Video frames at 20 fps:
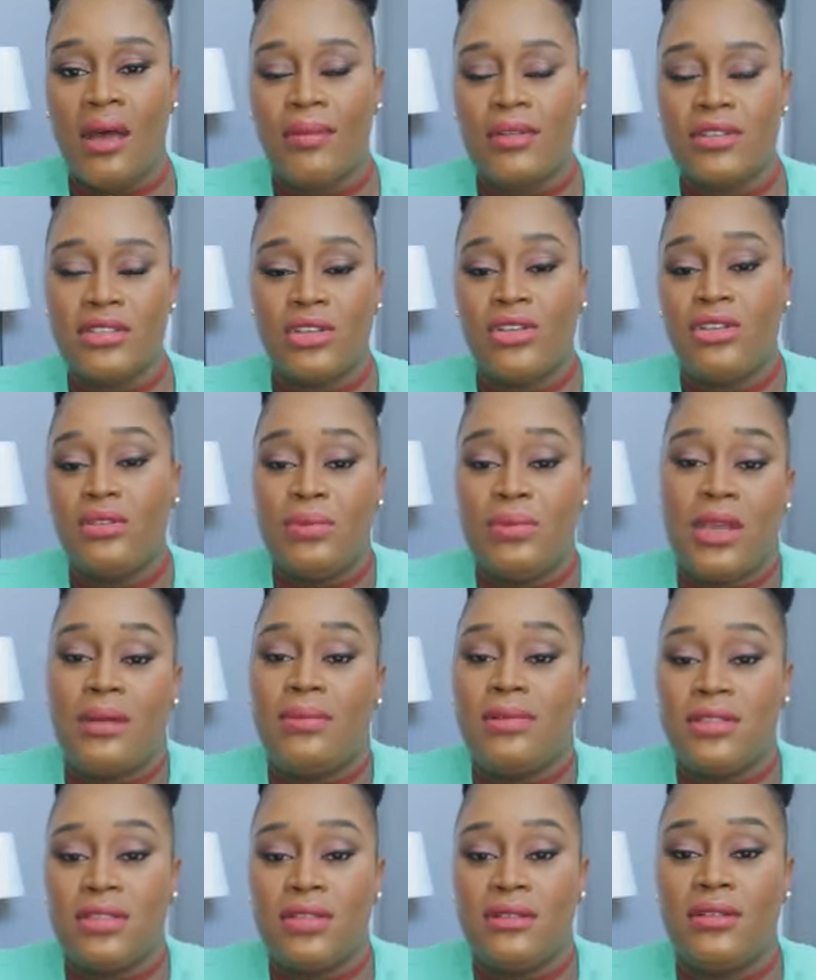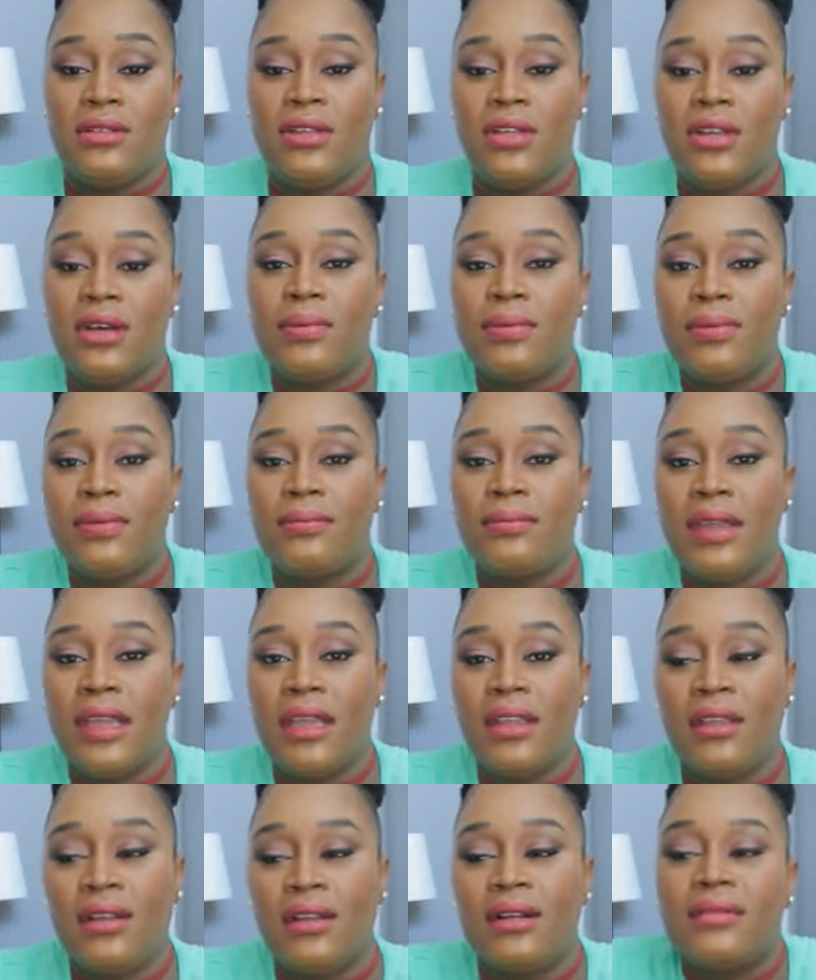so you'd be able to,
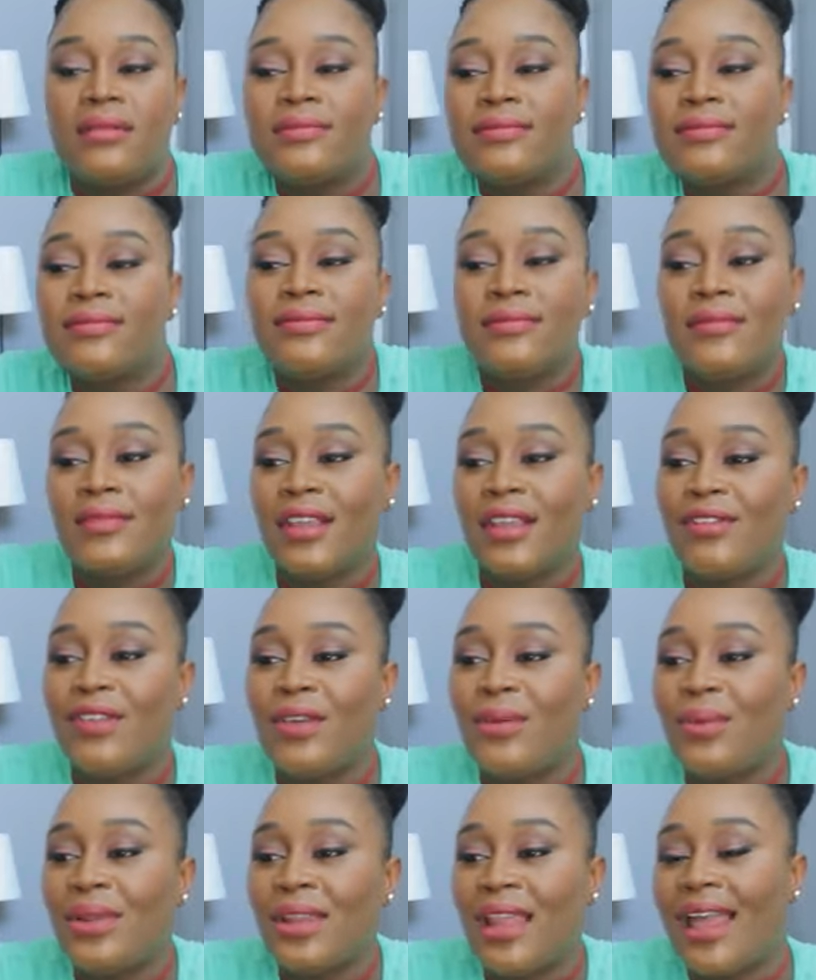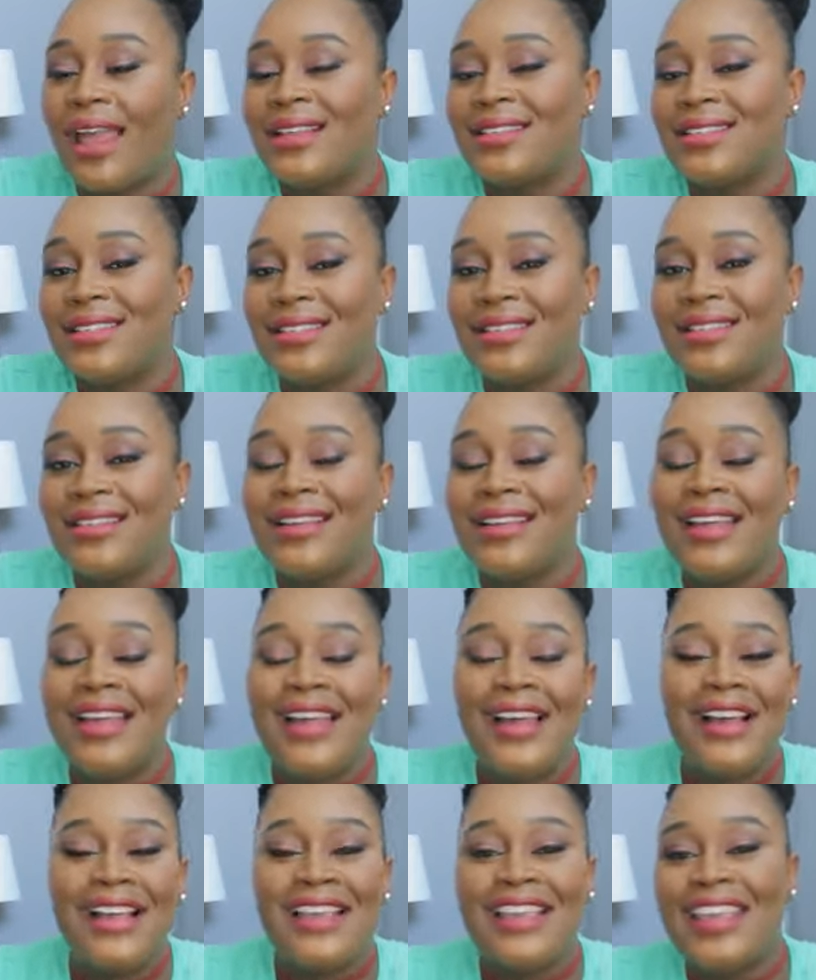make, if you would like to
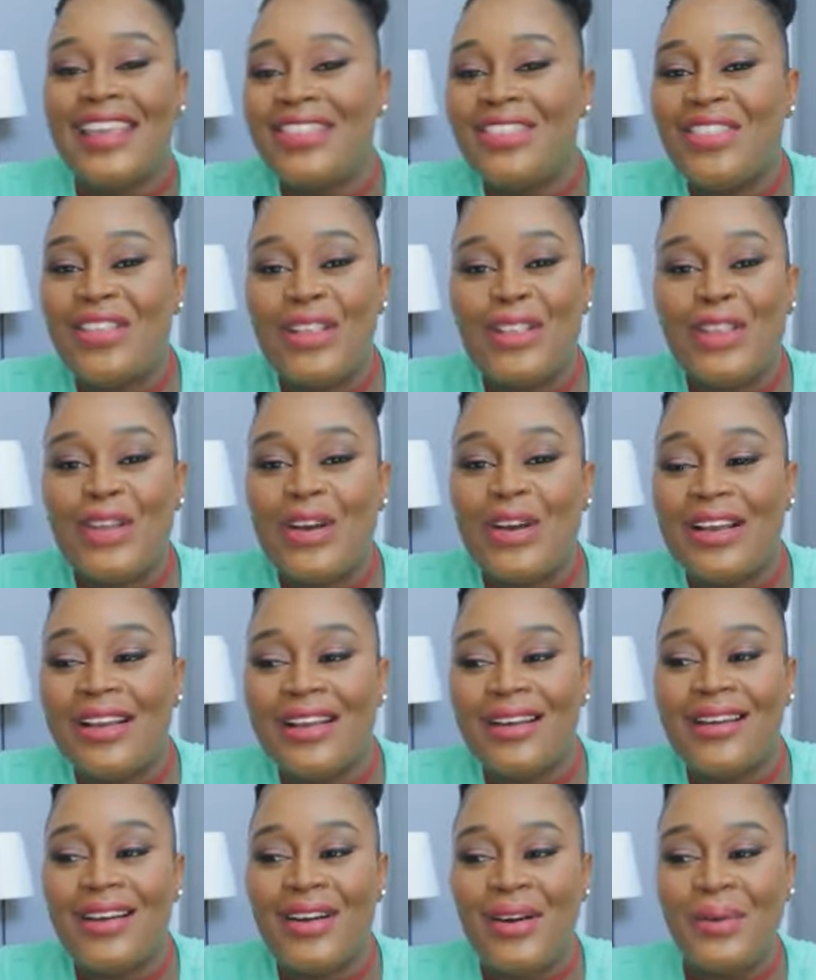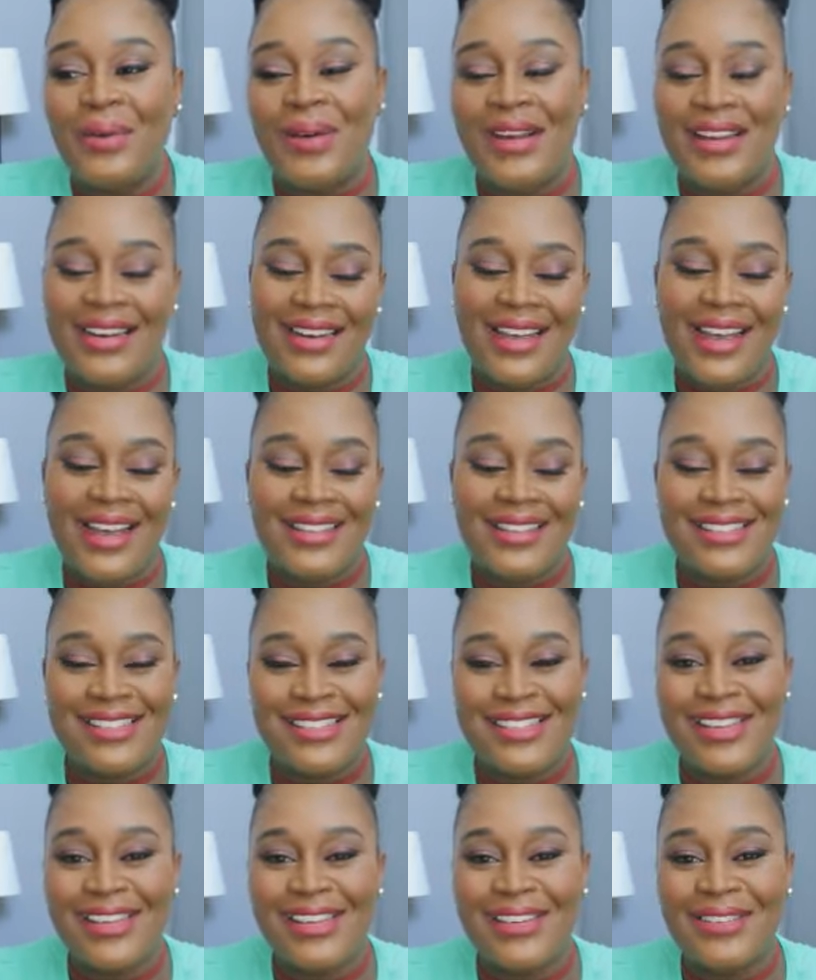get the look or whatnot.
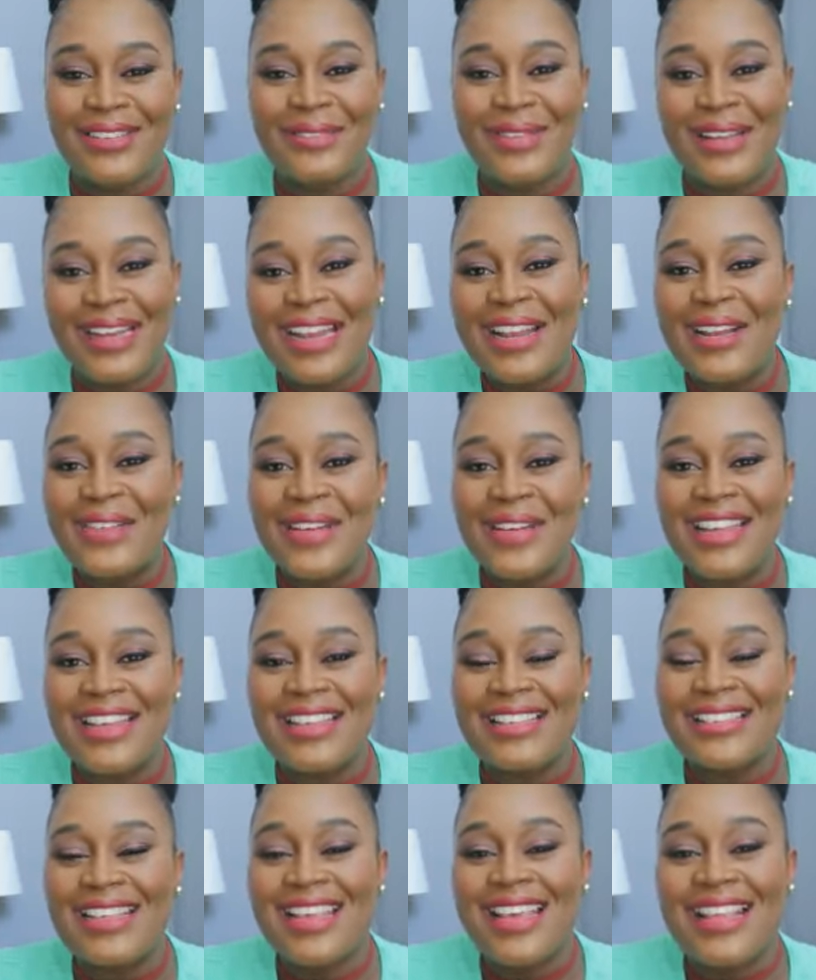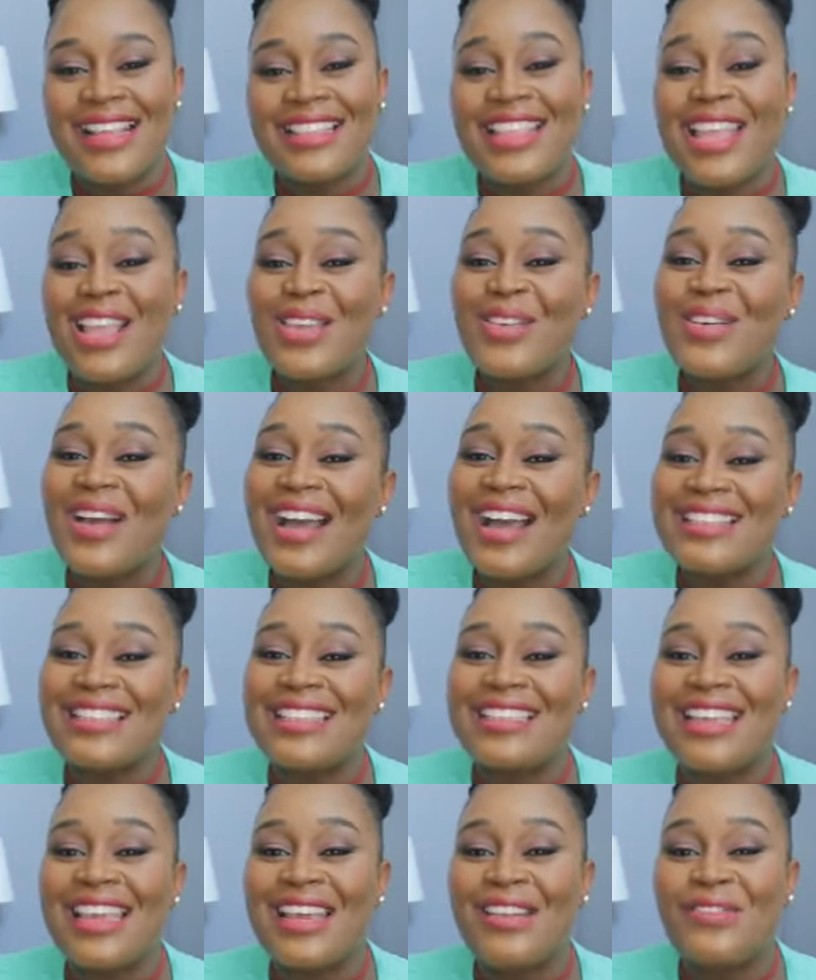So, but anyways, thank you guys
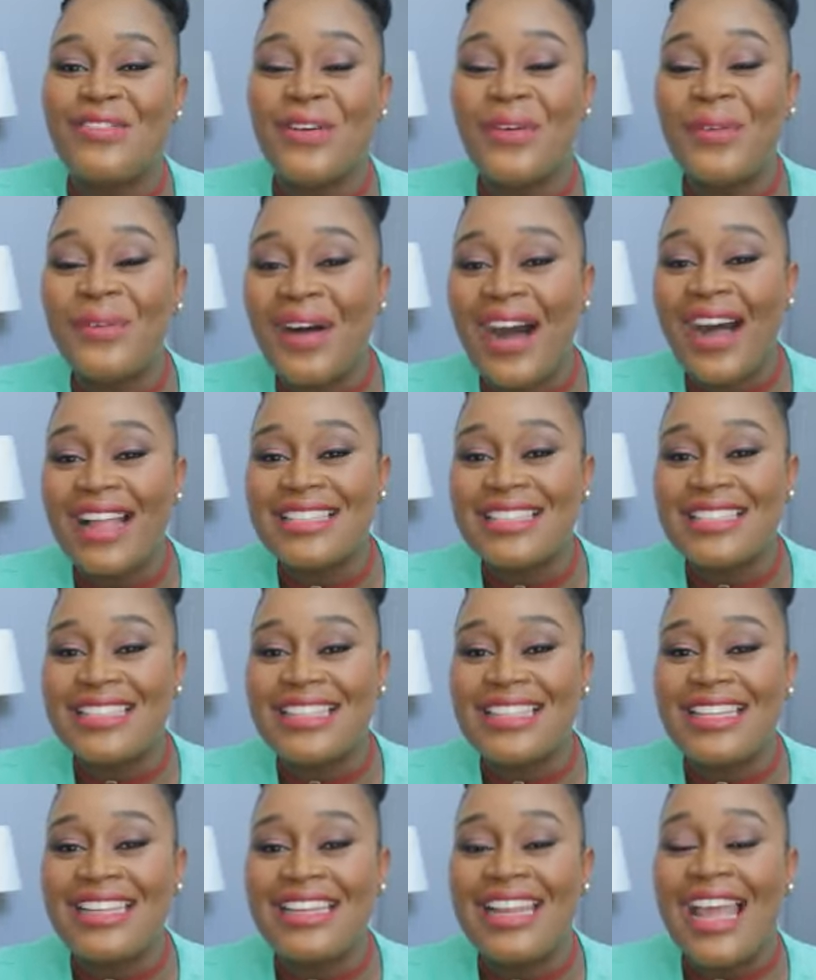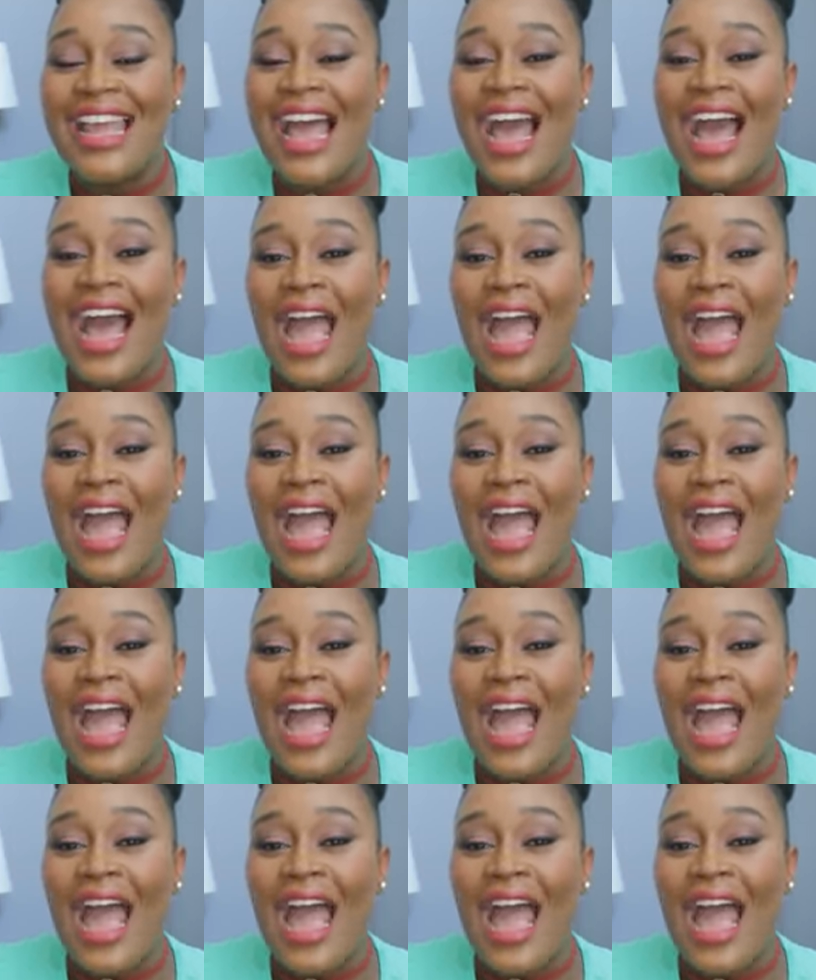again for watching.